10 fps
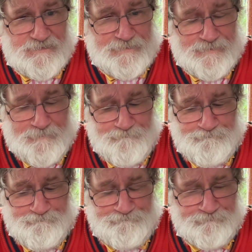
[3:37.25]

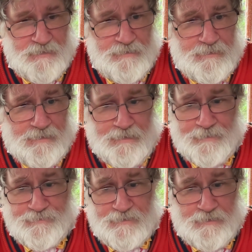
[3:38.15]

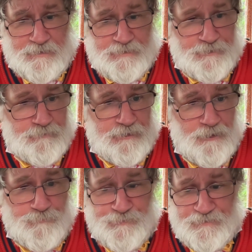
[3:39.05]
and I can only
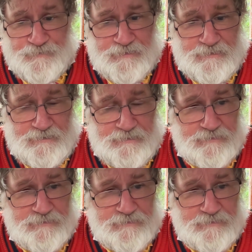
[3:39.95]
hope that the